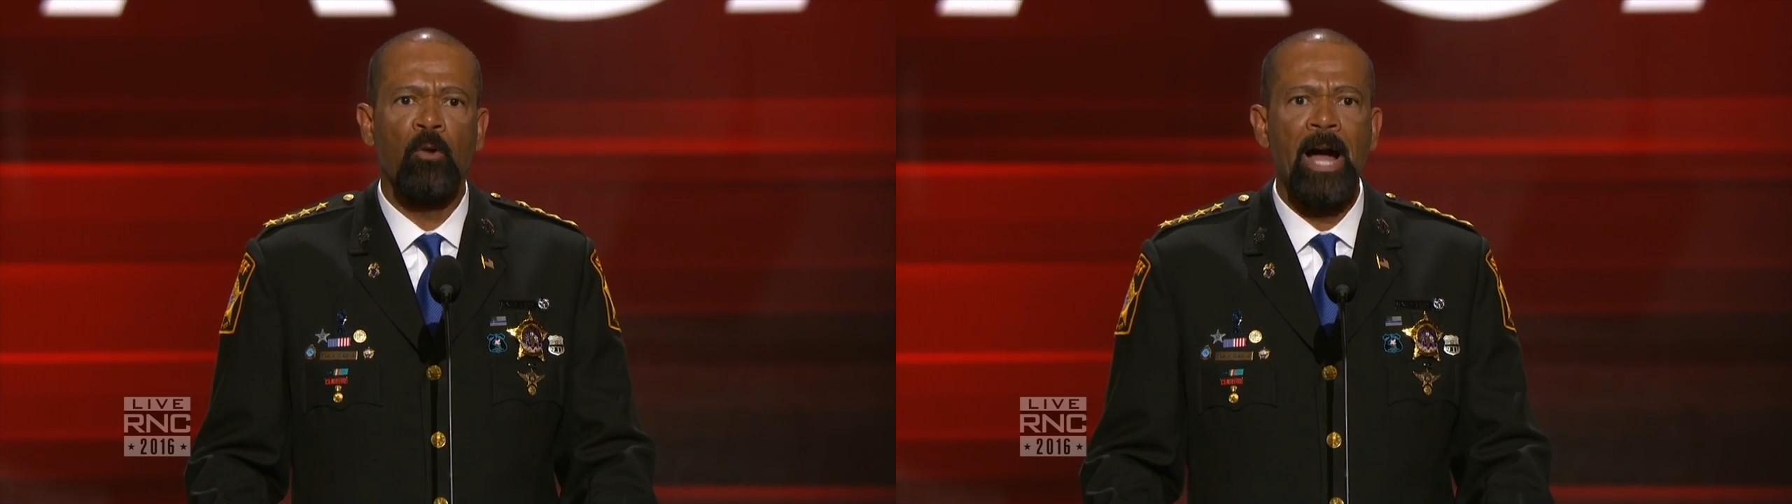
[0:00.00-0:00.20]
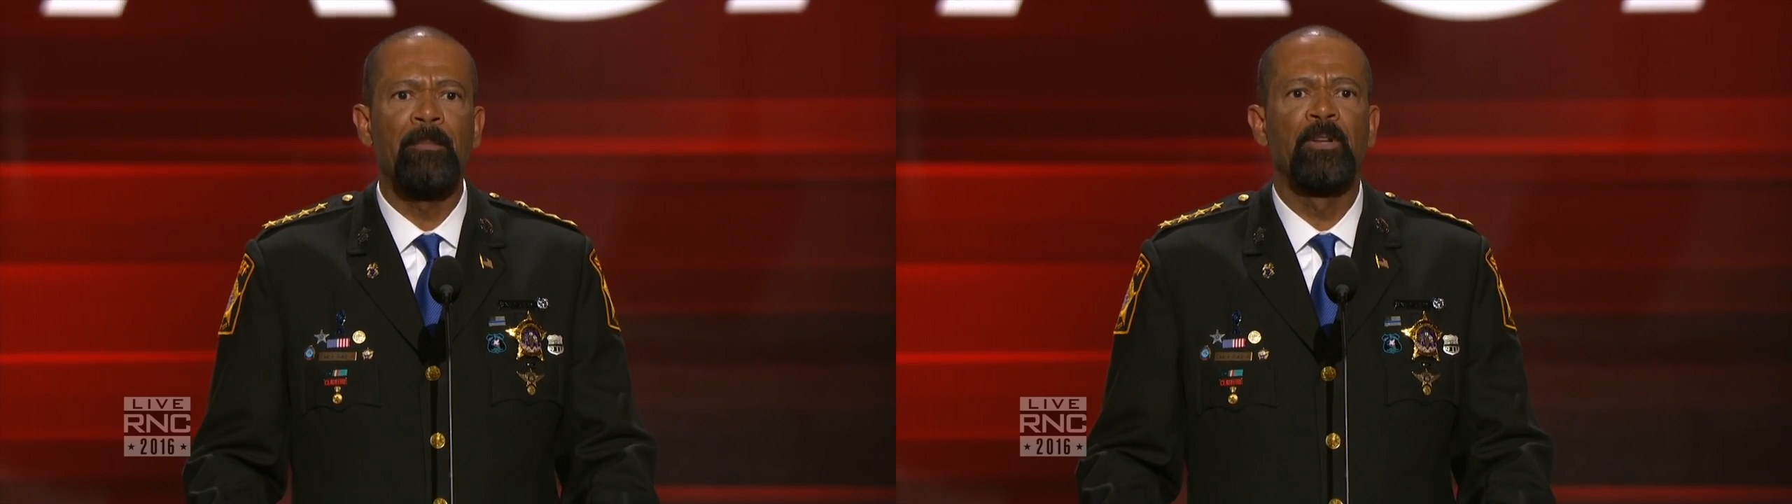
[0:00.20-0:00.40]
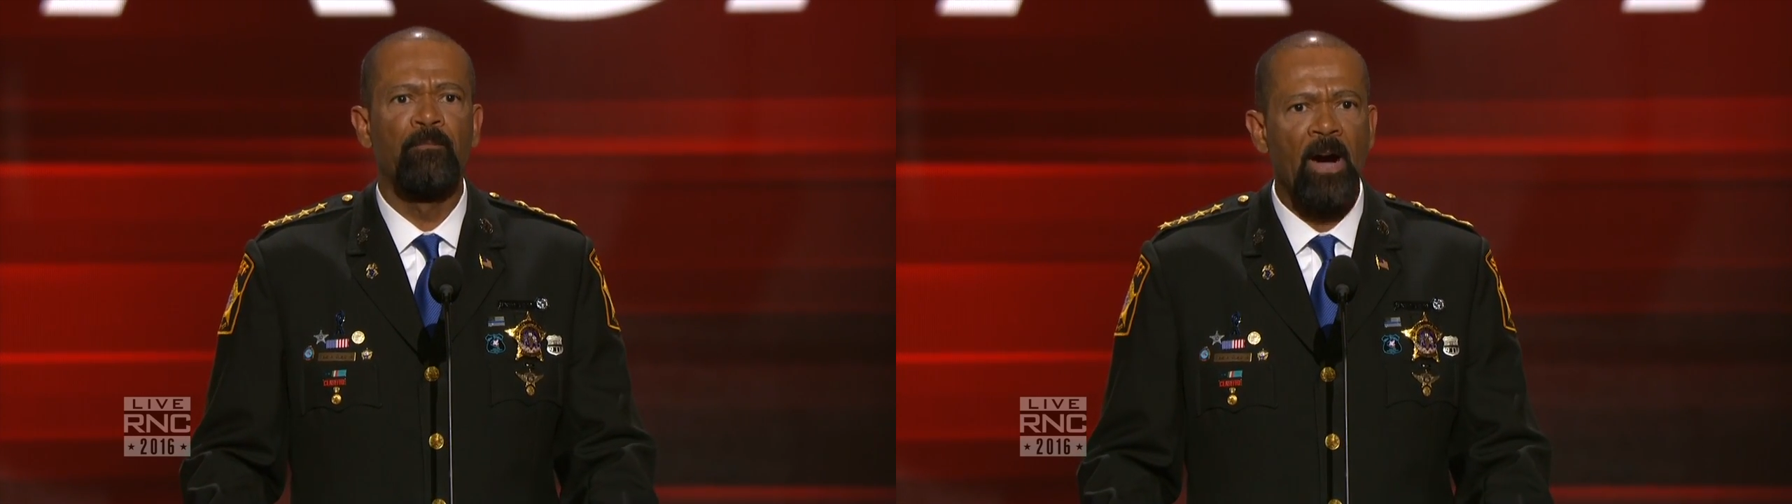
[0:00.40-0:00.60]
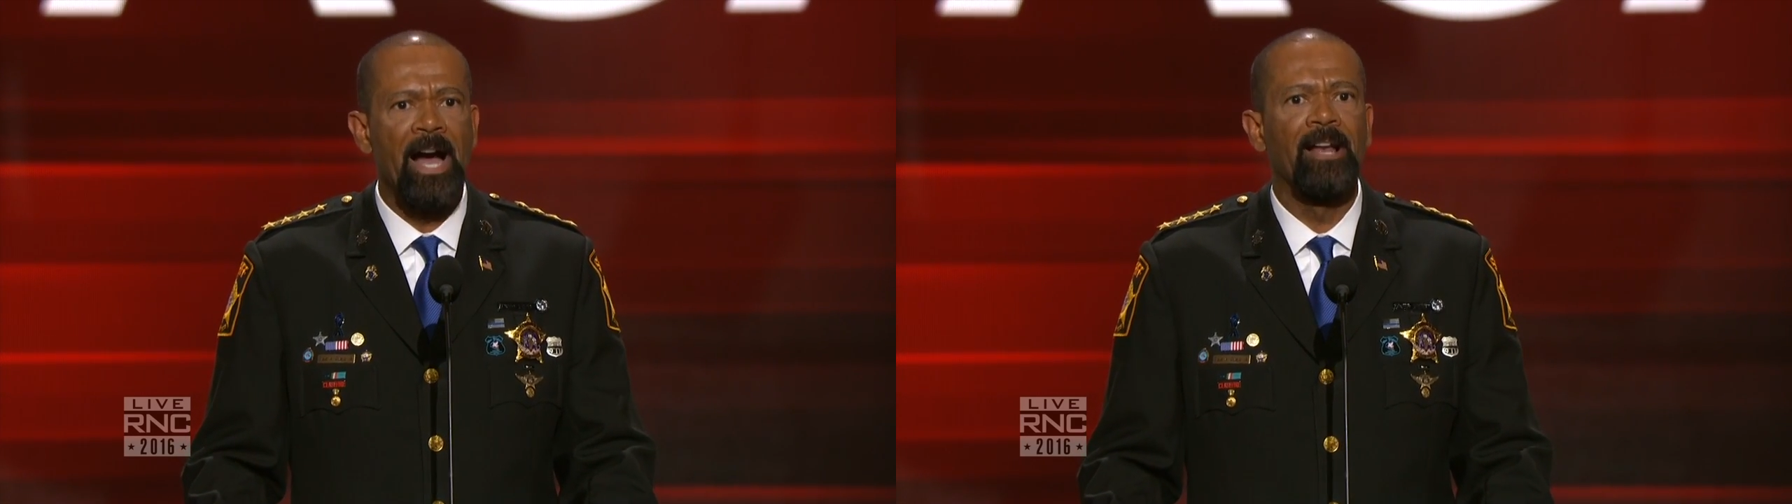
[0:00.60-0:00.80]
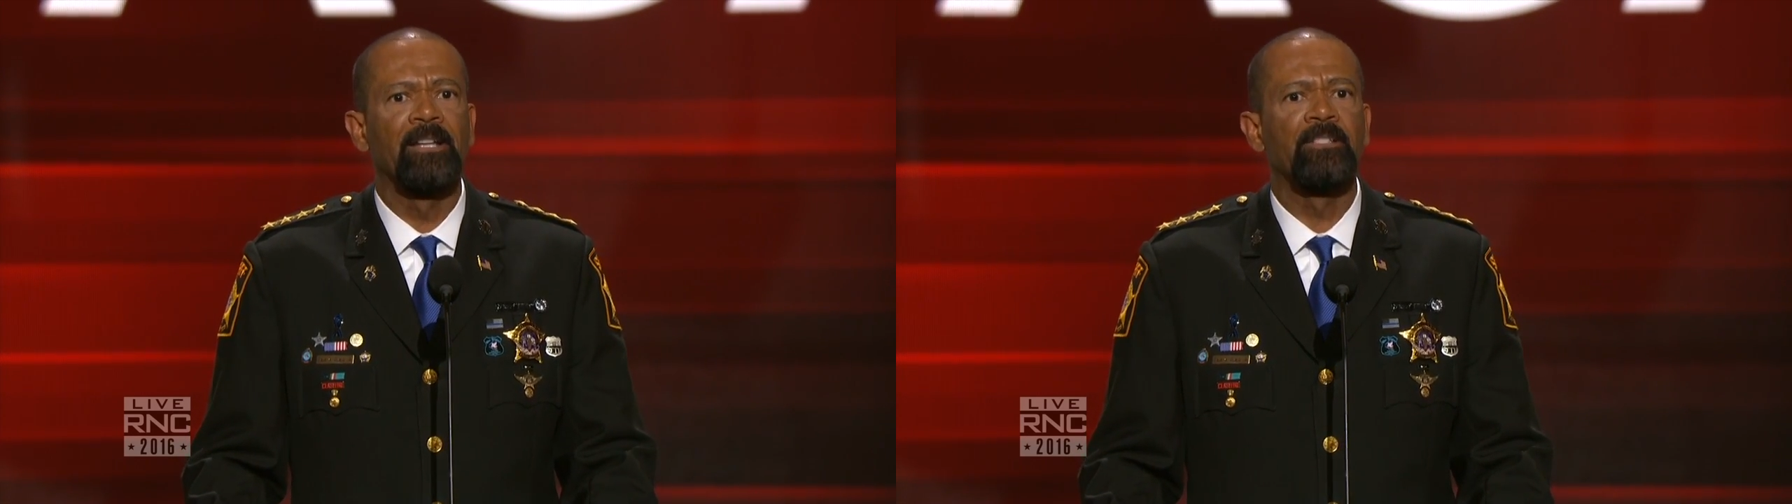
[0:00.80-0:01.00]
crime and
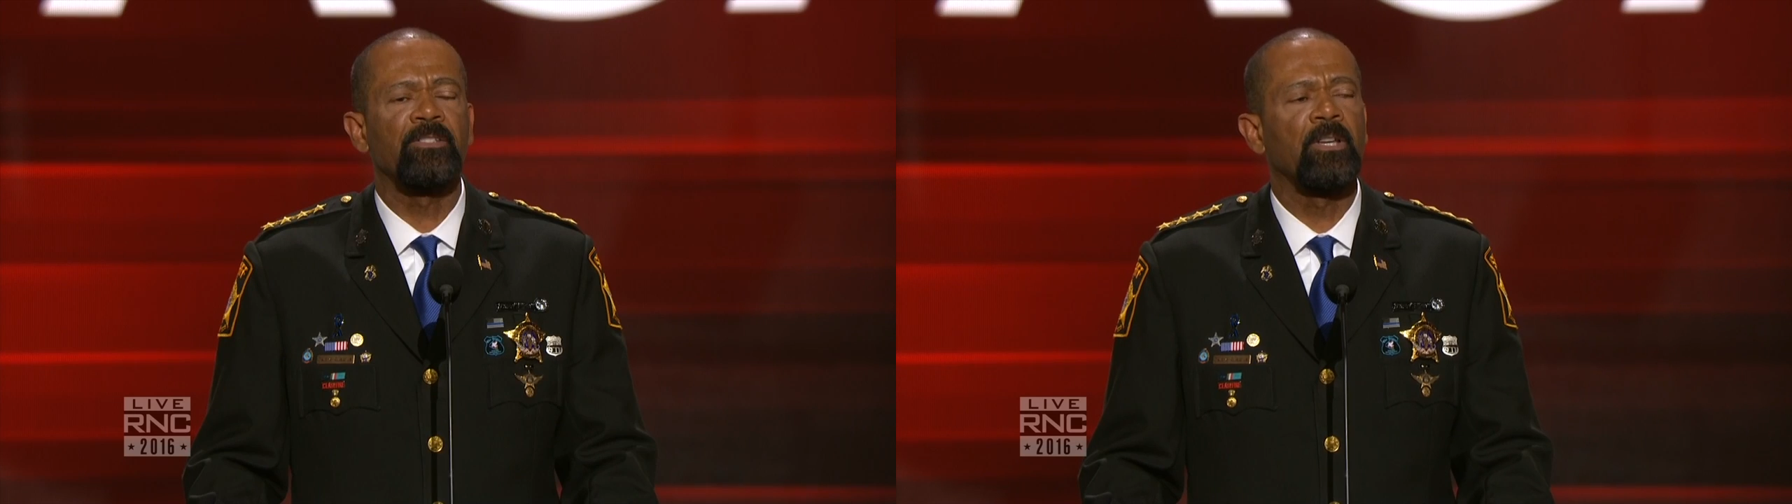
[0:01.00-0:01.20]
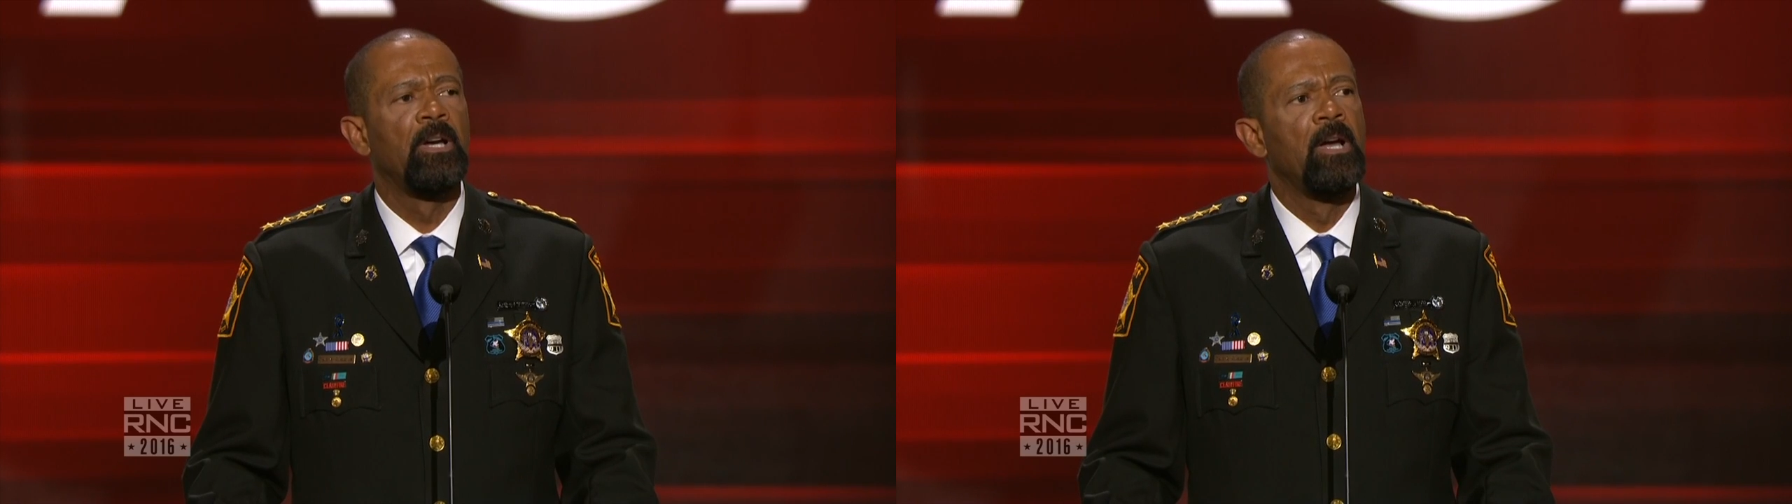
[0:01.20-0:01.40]
violence,